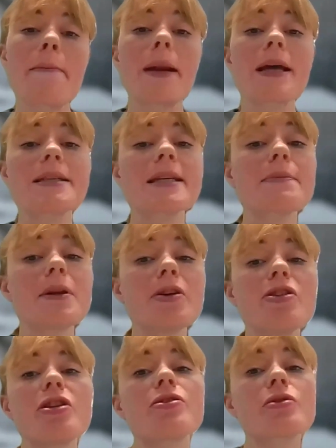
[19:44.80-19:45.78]
Plastic
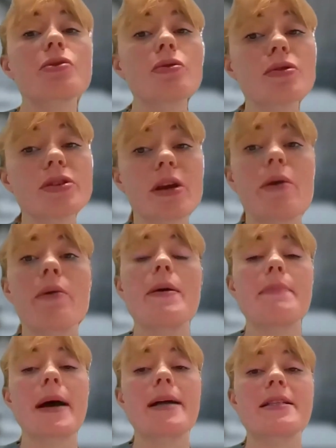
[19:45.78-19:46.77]
pollution is also
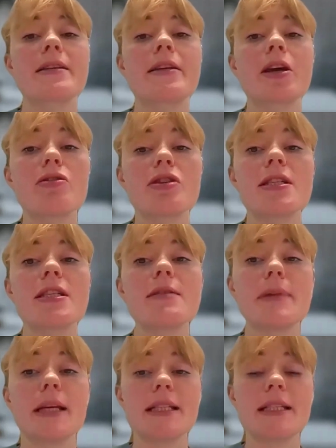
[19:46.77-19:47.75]
impacting the ocean's
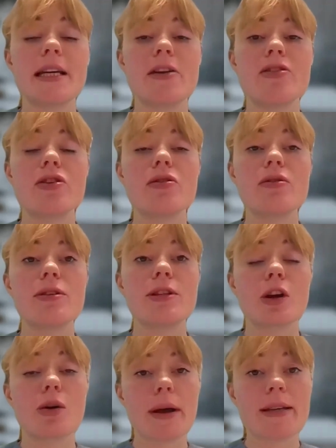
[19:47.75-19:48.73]
ability to
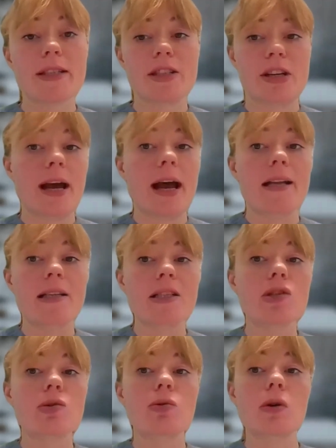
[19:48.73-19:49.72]
sequester and
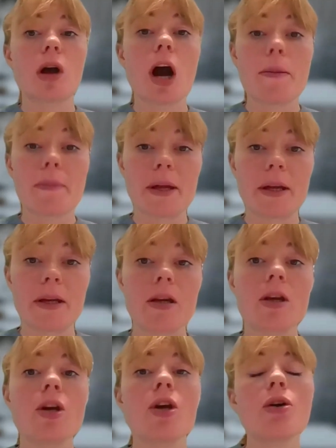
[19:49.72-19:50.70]
store carbon,
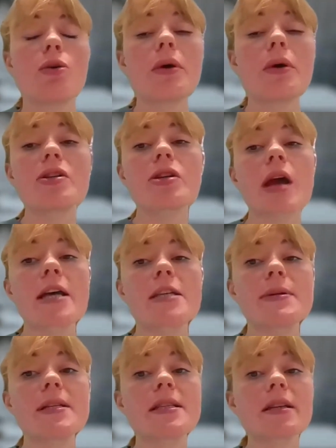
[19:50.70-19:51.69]
which, as
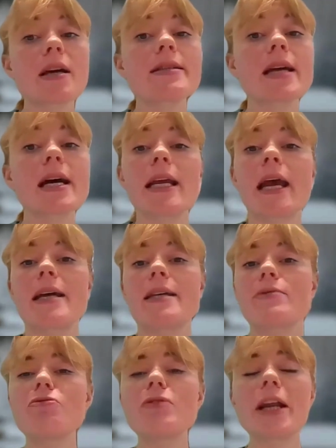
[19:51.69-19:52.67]
we discussed earlier,
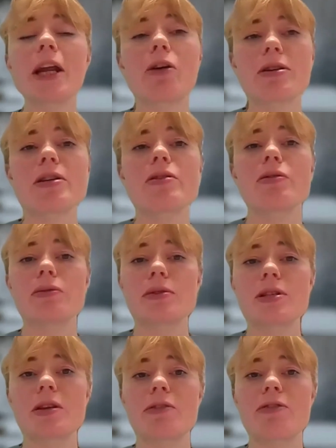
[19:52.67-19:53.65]
is really critical
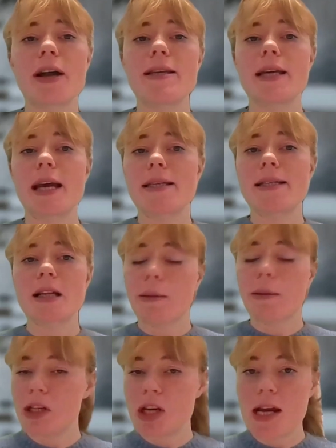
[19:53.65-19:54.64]
to the fight against
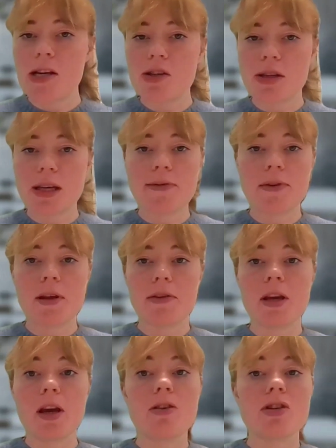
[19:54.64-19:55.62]
climate change, given that
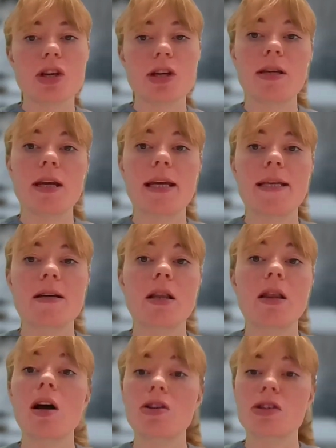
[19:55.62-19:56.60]
the ocean is our
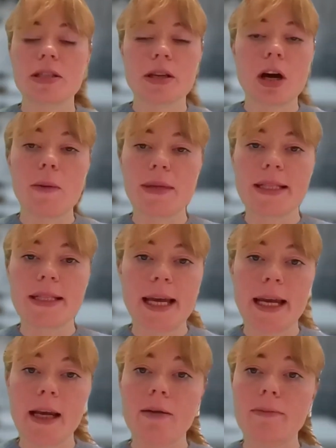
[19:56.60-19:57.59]
largest carbon
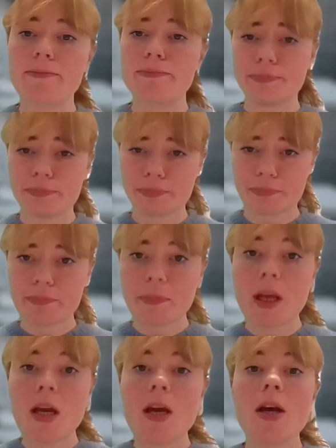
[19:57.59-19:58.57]
sink.
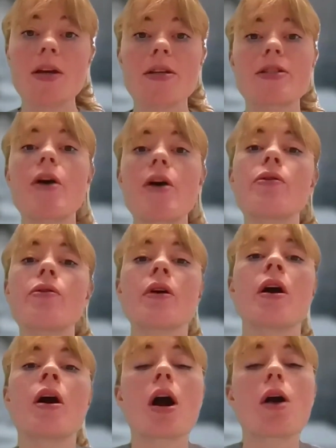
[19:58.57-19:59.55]
So
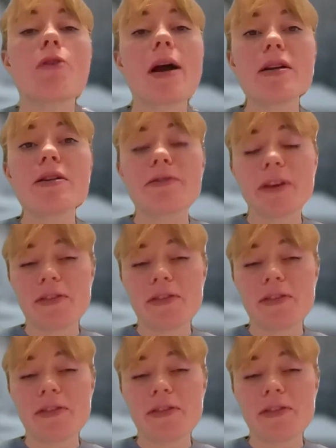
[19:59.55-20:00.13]
Around